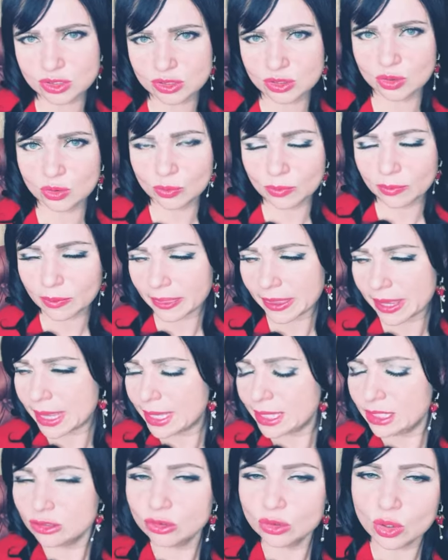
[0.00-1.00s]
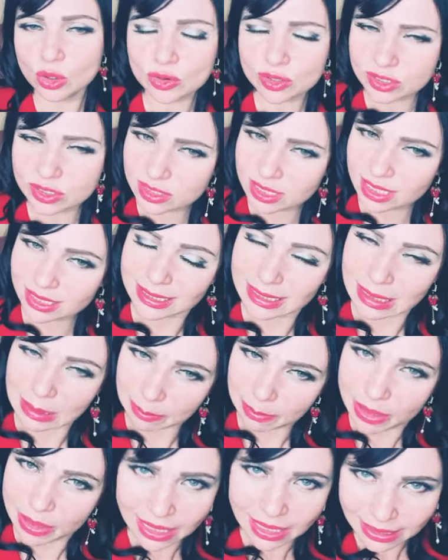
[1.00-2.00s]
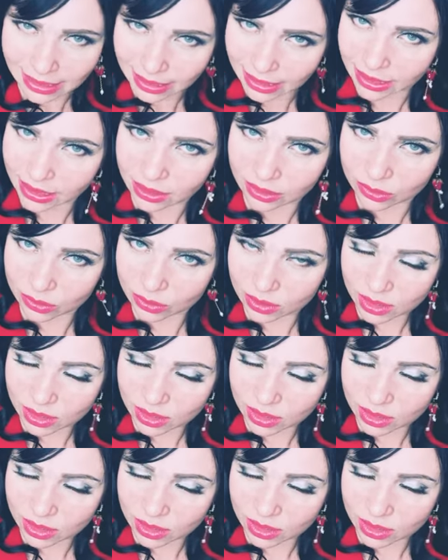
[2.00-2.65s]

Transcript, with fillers: so ignoring that completely